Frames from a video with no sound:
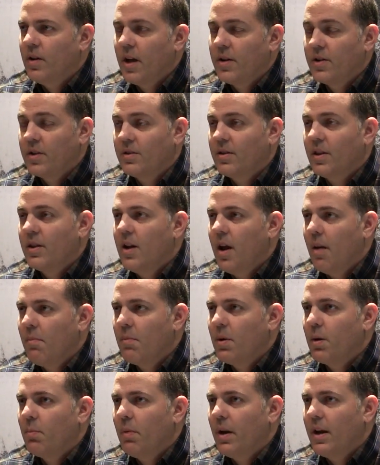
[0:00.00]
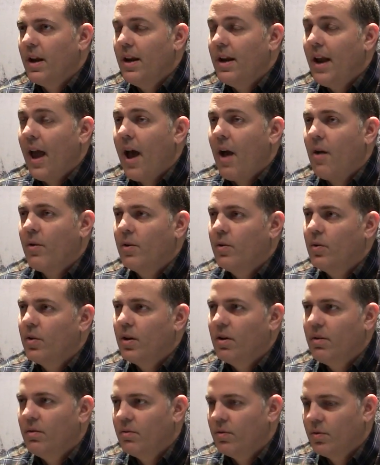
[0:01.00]
not just the number, but in how you
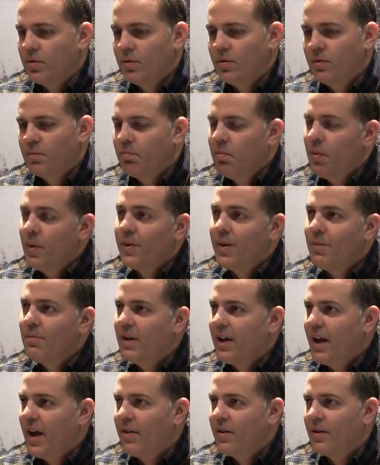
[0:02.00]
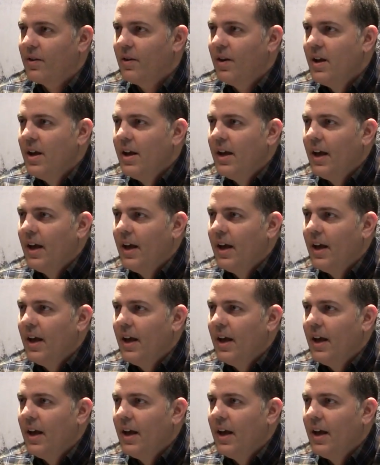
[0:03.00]
can sort of put them together.